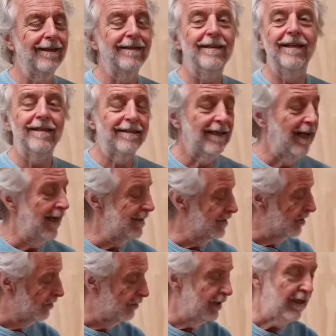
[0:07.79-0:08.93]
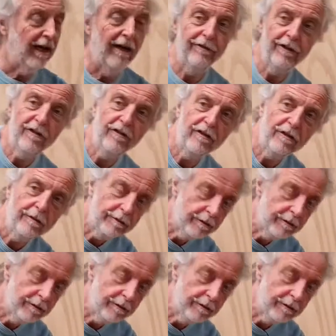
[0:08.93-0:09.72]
This has 3 ovens,